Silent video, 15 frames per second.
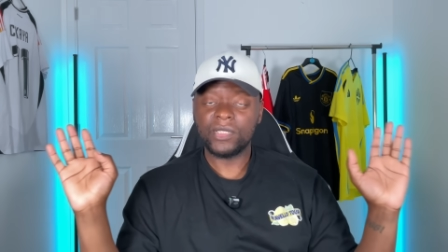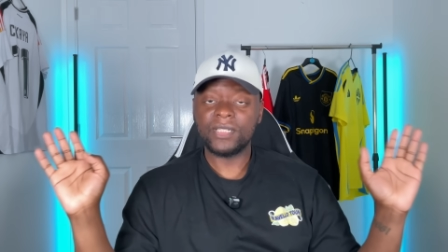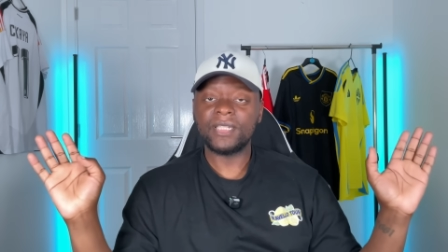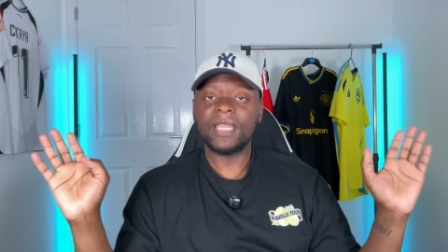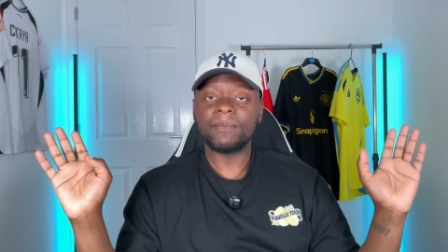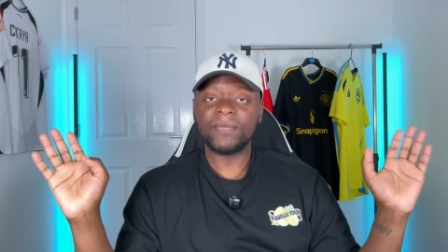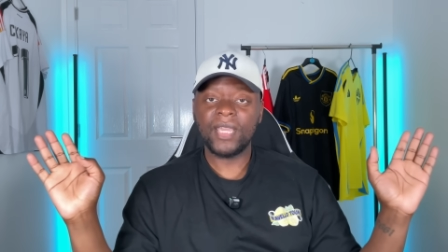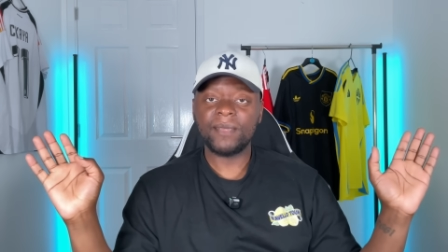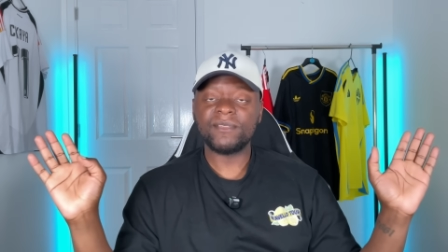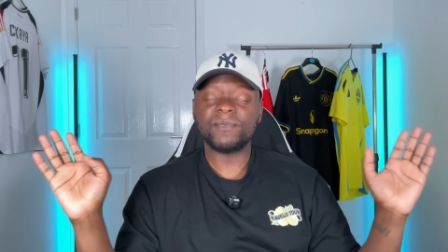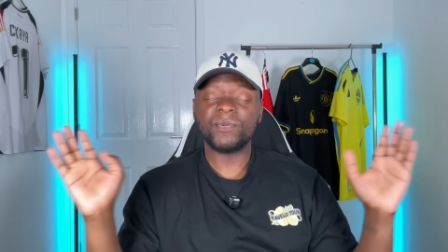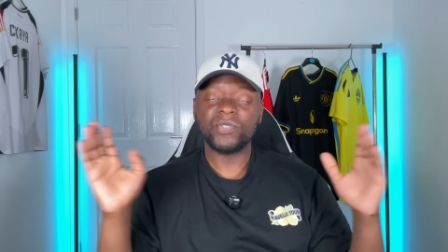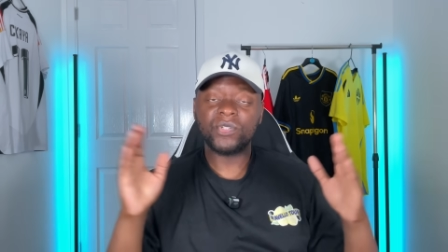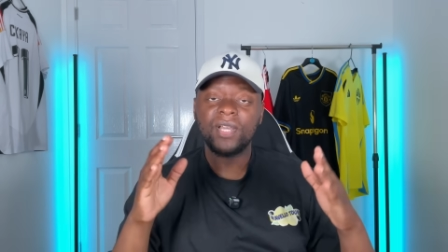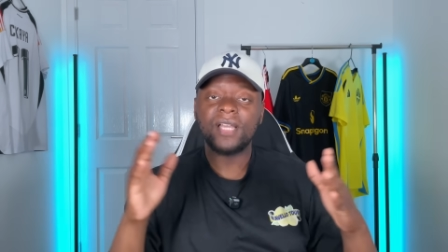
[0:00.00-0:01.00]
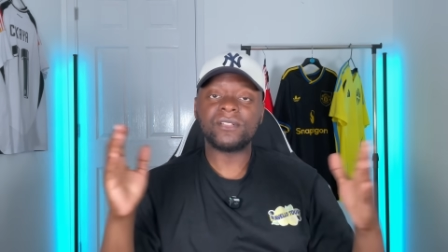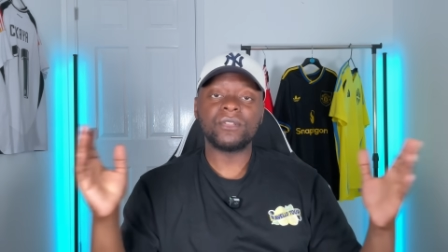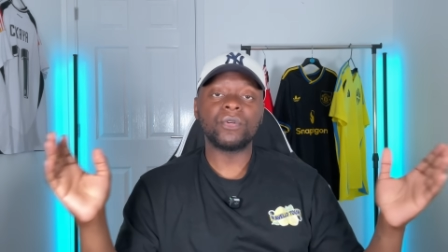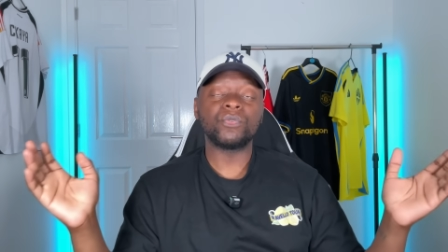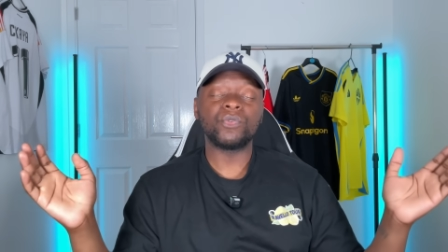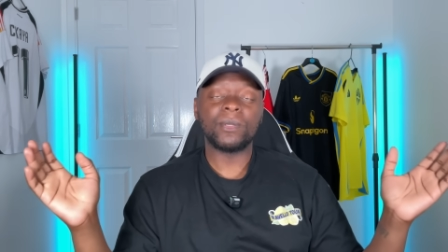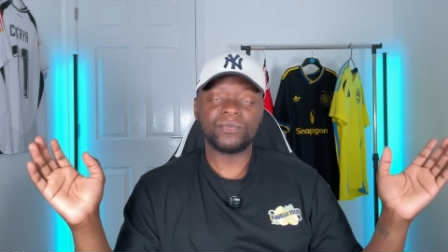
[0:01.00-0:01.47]
to name names, but you guys know
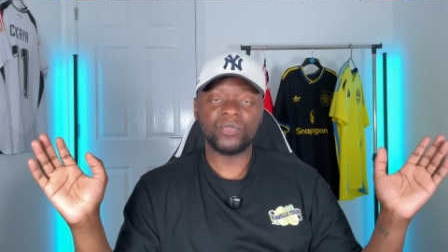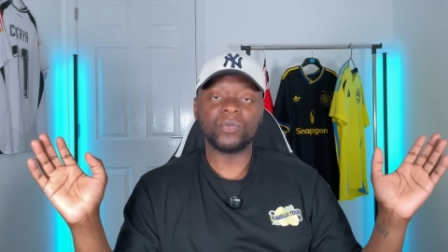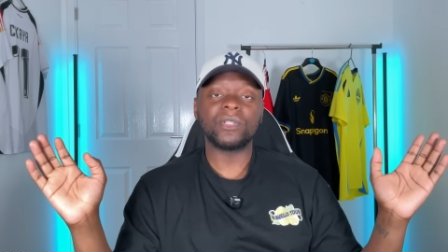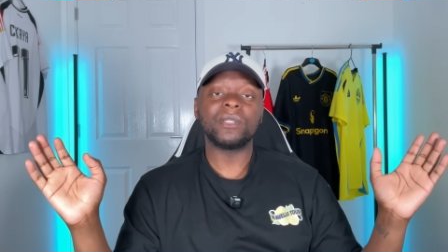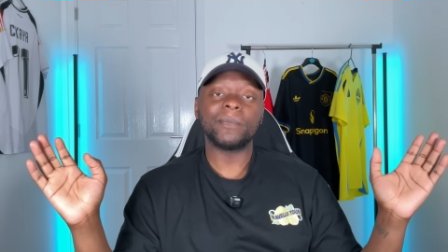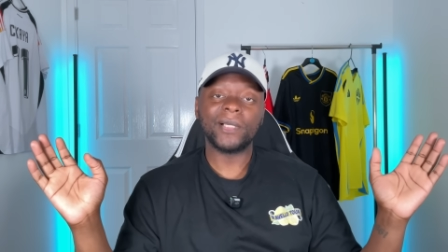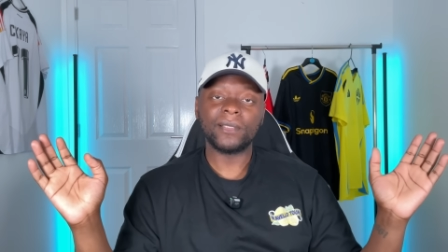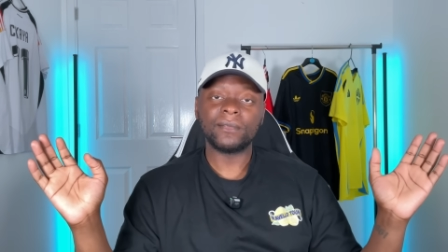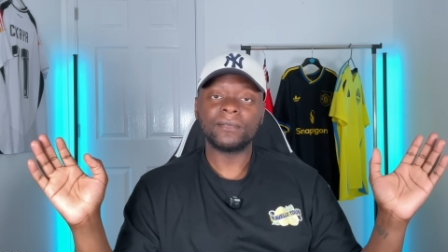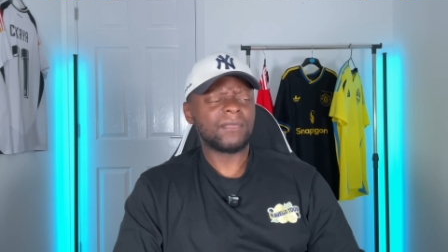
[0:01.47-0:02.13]
who I'm talking about.